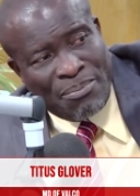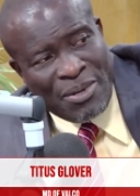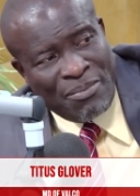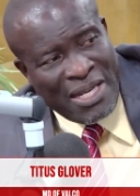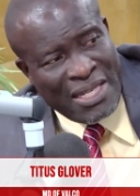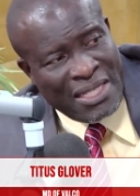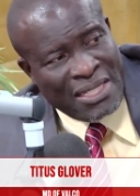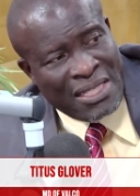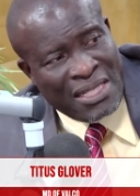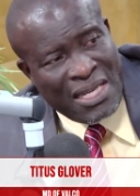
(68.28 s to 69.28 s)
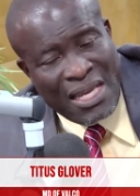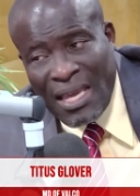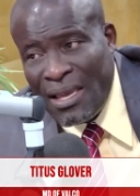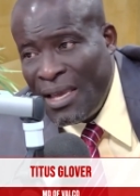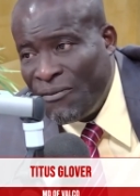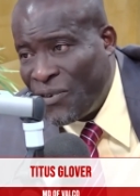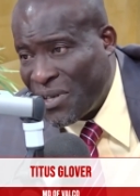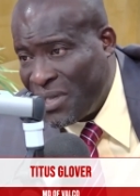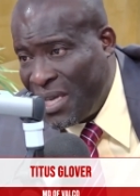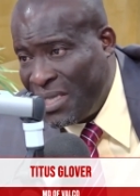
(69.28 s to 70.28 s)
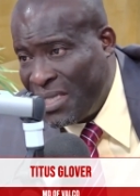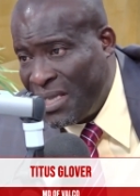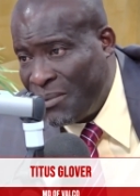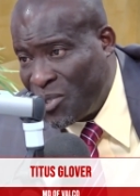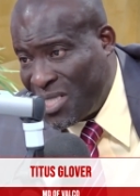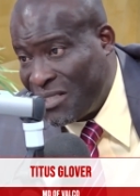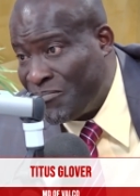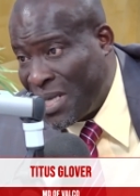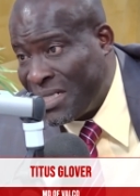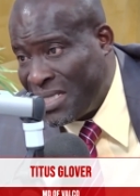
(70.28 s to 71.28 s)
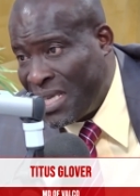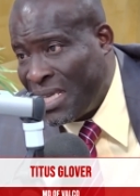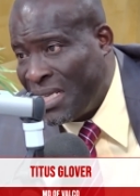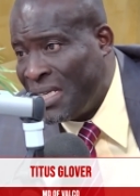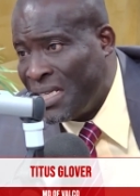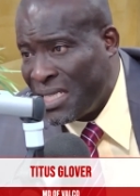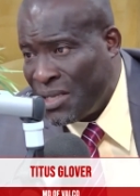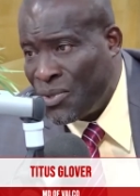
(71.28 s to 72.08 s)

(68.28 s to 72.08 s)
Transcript: up mining uh, uh, fact, uh, then, a processing plant there mm.